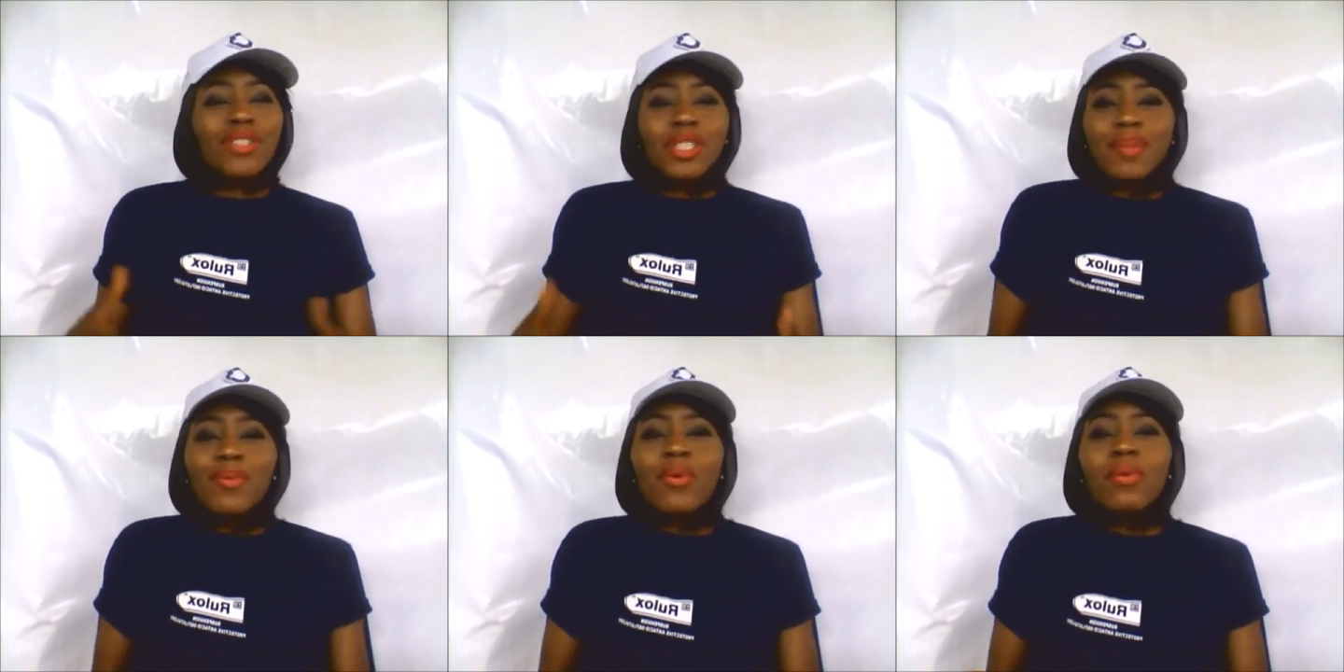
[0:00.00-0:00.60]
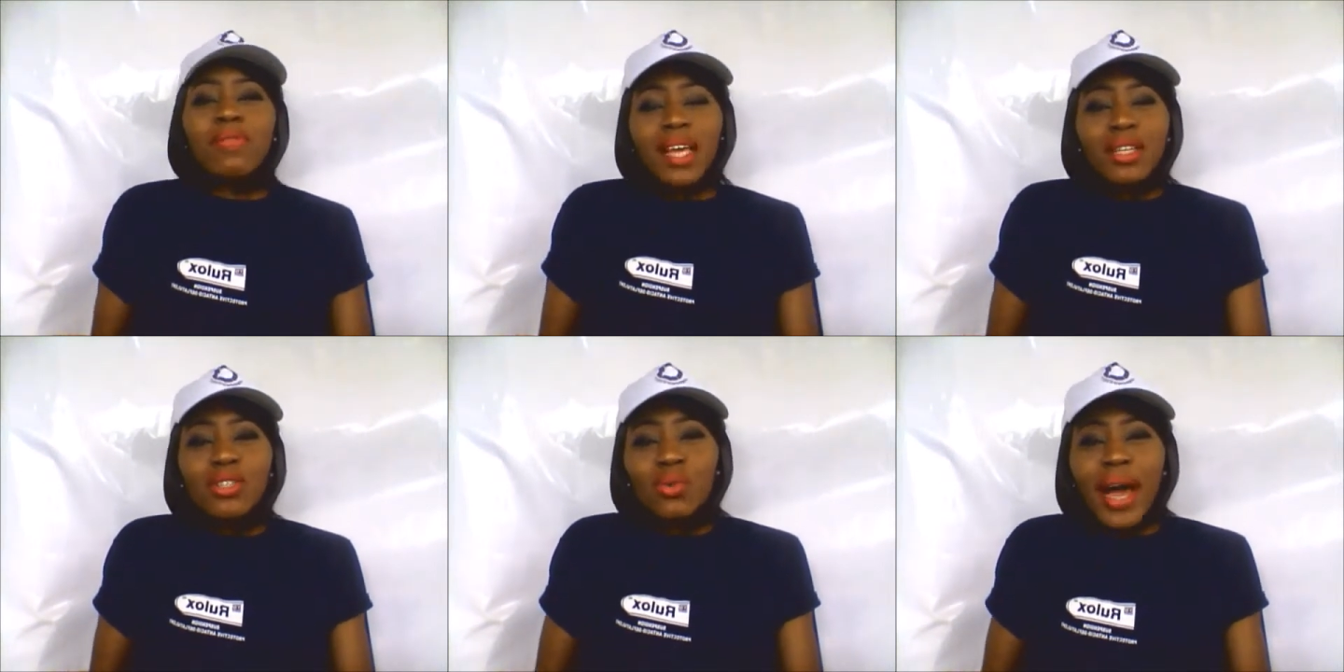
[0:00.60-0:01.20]
Those people who
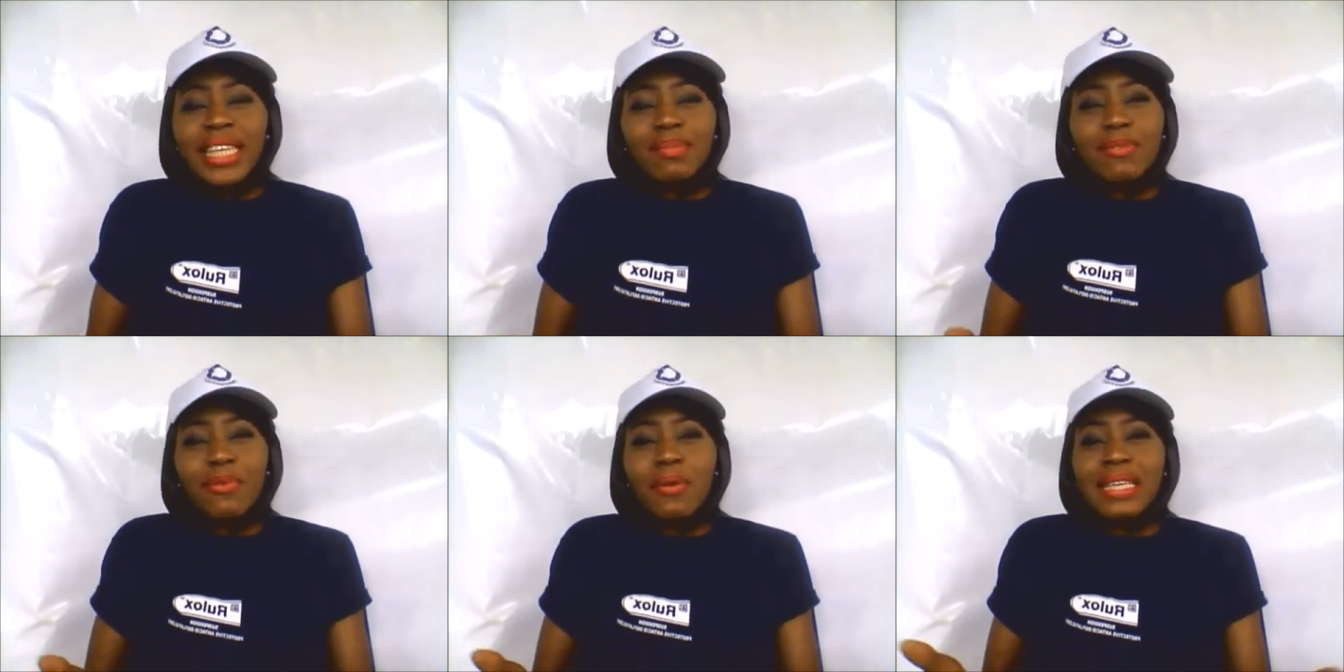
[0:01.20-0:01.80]
think twice before